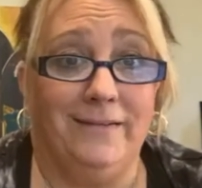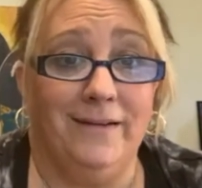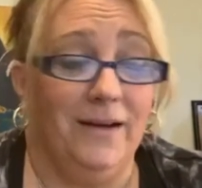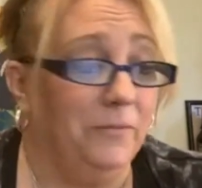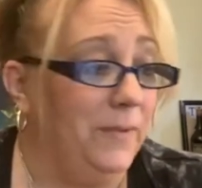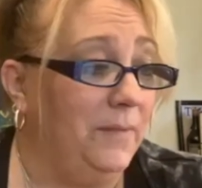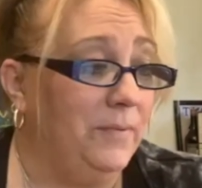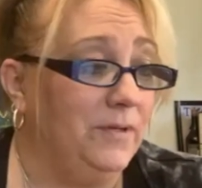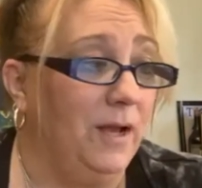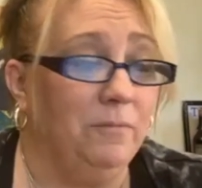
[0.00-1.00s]

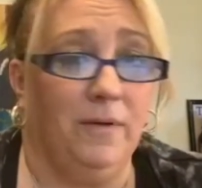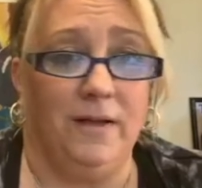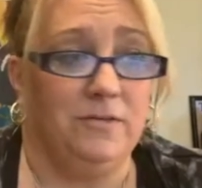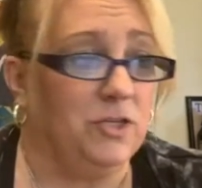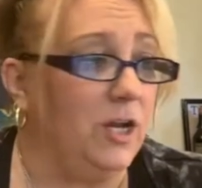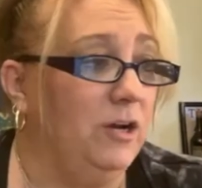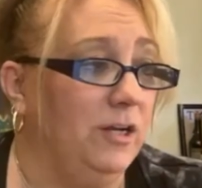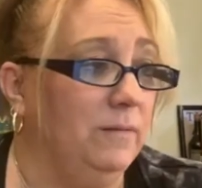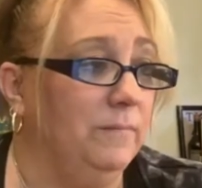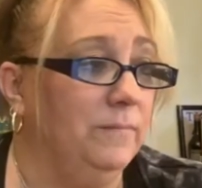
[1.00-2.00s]
I check on
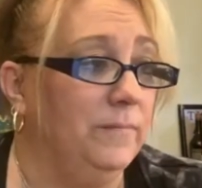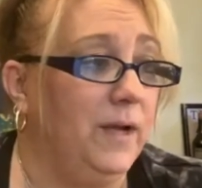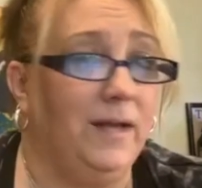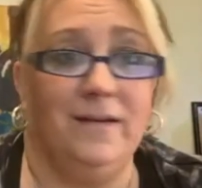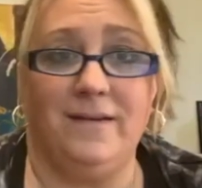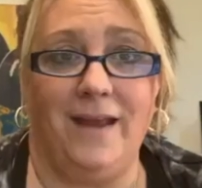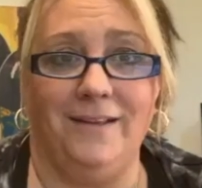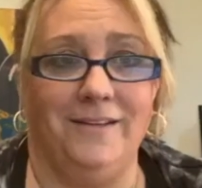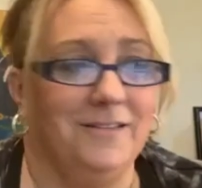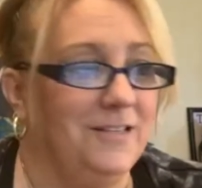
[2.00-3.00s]
them kind of
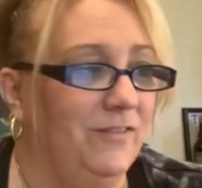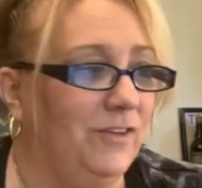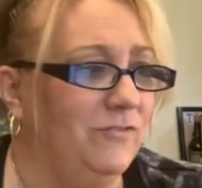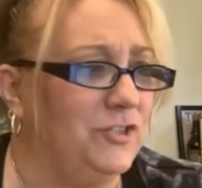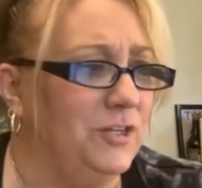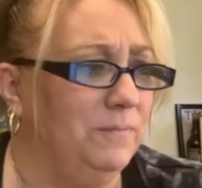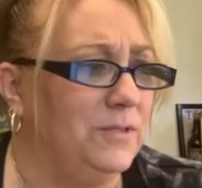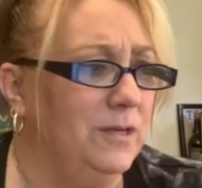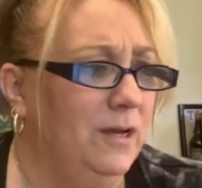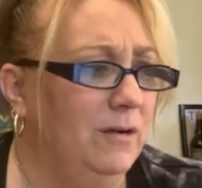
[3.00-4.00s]
daily to see if they've shipped
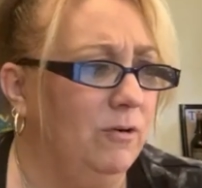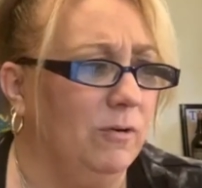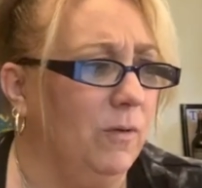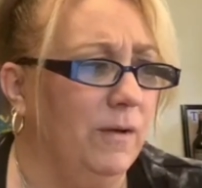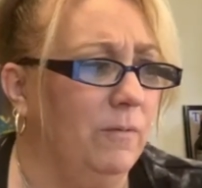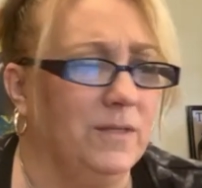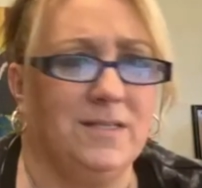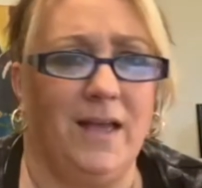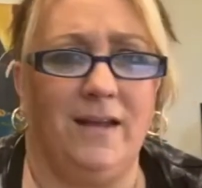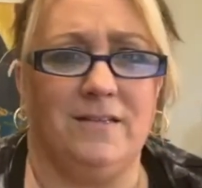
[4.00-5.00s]
or where, what
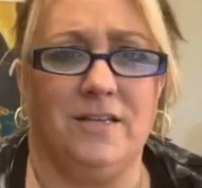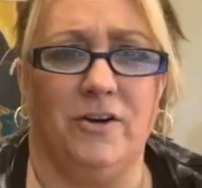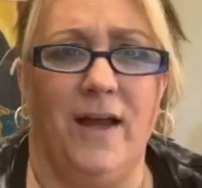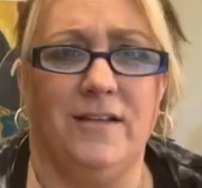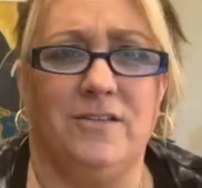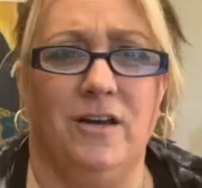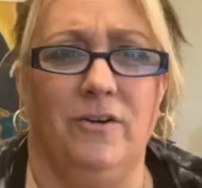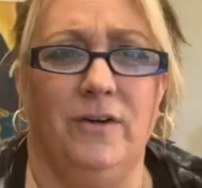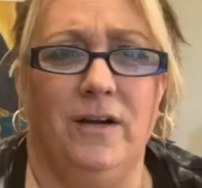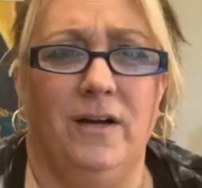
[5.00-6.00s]
status they're at.
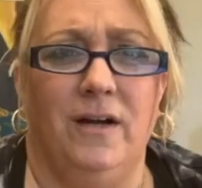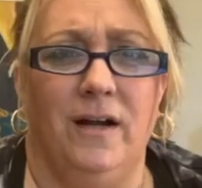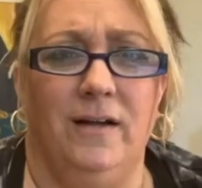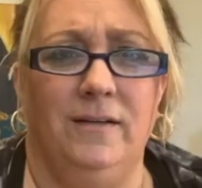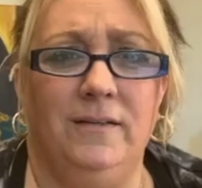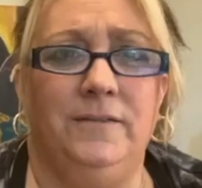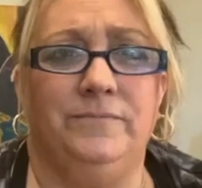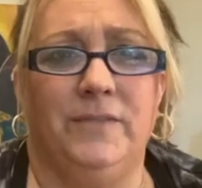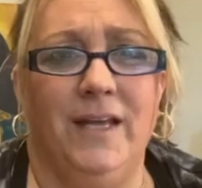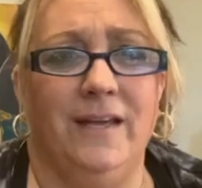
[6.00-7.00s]
So
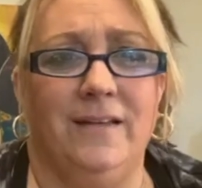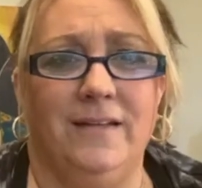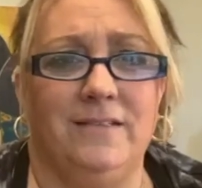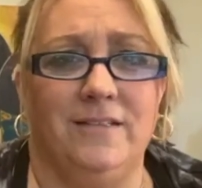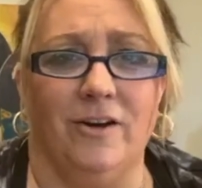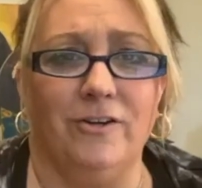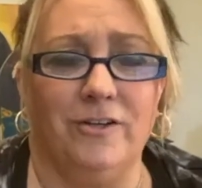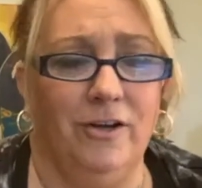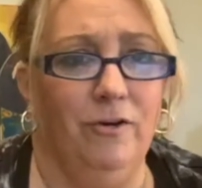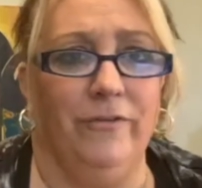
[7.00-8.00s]
yeah, that darn
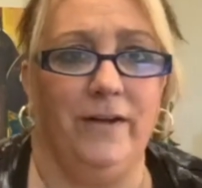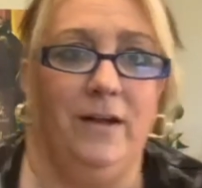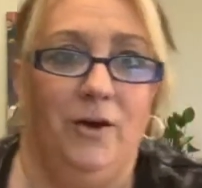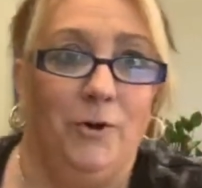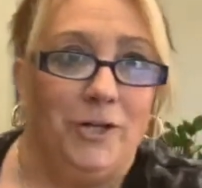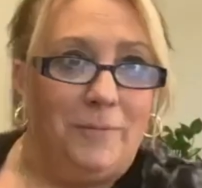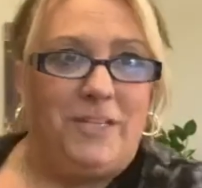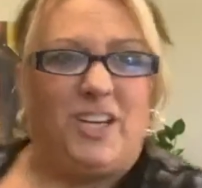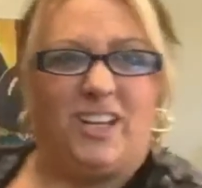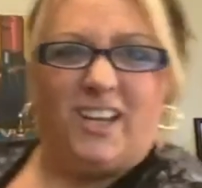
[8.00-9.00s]
COVID. Hold on, let me
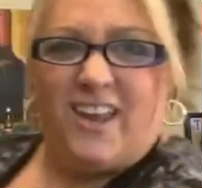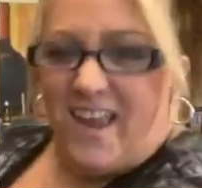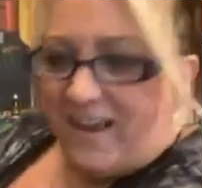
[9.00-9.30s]
check the cake.